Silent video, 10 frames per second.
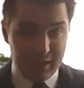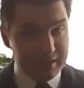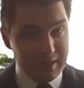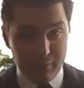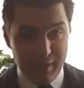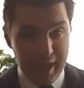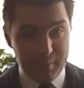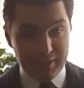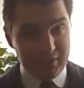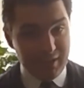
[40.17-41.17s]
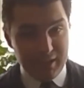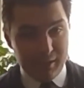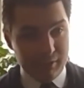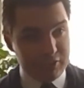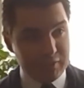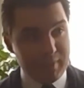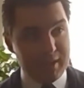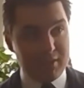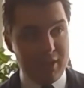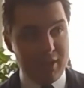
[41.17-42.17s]
Now, vitamin D, I'll just make
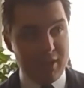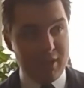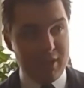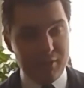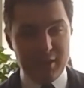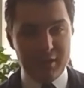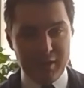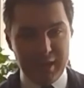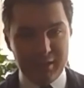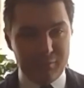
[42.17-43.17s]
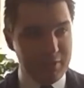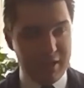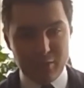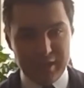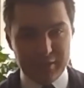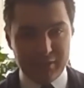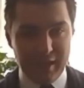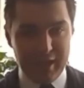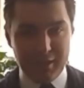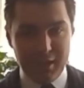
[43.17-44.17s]
a note here that if you're not going outside,
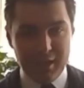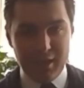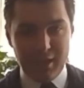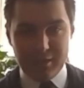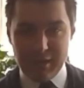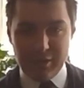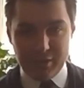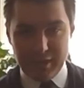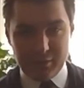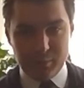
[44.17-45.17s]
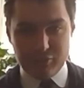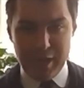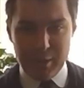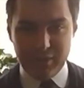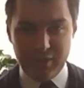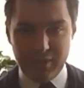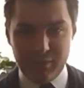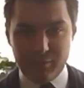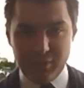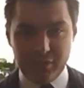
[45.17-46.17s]
you're not going to get as much vitamin D from the
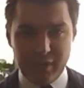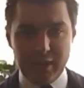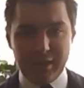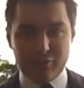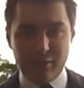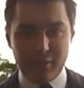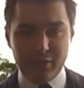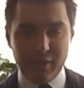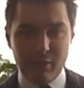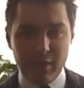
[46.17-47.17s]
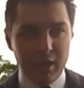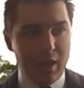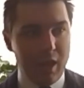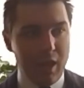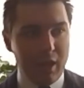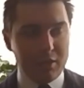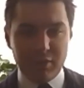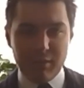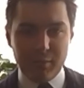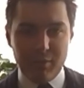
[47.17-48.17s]
sun naturally. So you
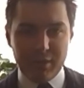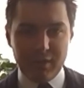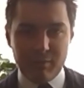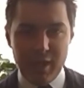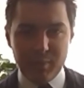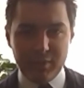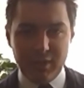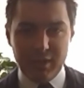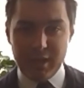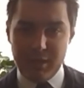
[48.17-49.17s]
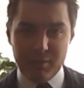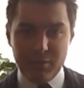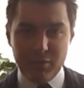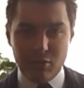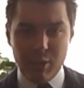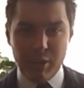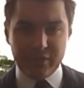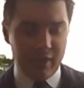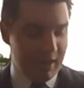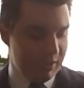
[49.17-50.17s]
definitely want to take vitamin D. And even if you do go
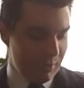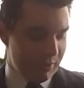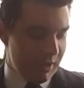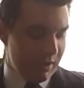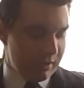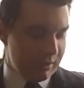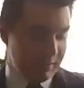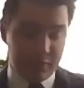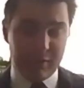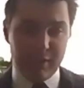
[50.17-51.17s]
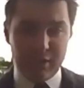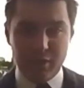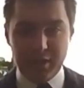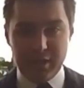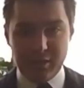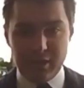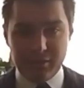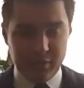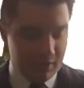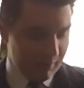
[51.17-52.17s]
outside, you're still not going to get enough.
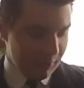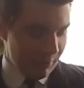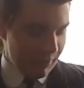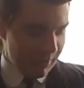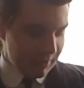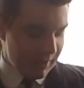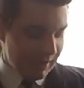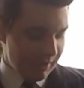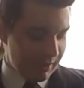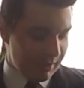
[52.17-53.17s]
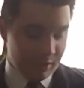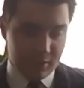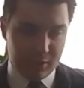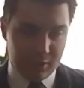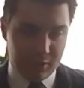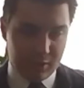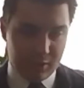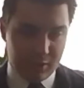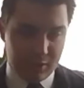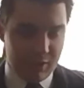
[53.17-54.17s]
So you definitely want to take a good quality
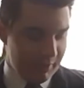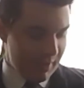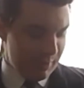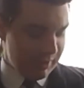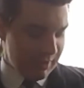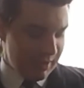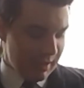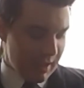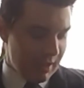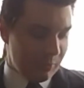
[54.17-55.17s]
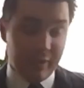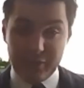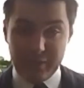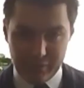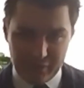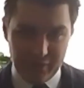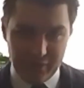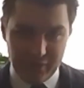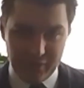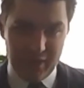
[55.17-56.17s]
vitamin D as well as C,
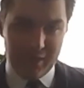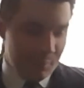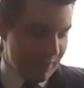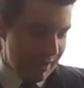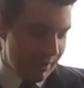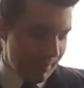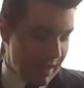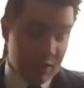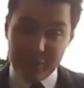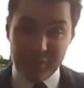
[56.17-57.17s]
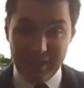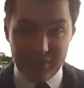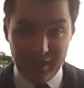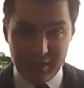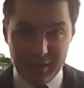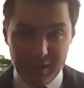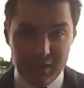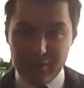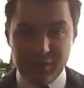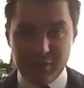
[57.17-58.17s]
B. You also want to take zinc.
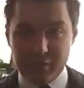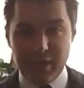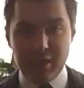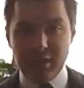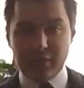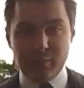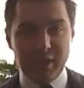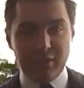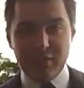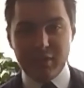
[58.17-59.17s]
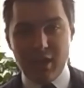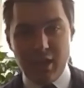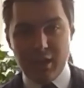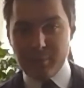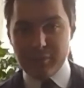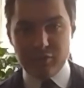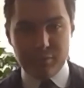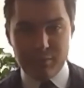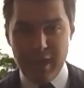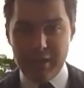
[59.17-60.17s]
Zinc is great. It's amazing, especially
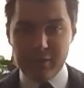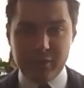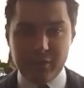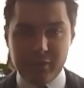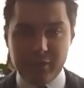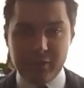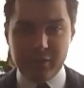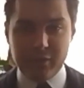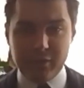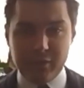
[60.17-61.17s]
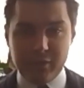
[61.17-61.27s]
for viruses, colds.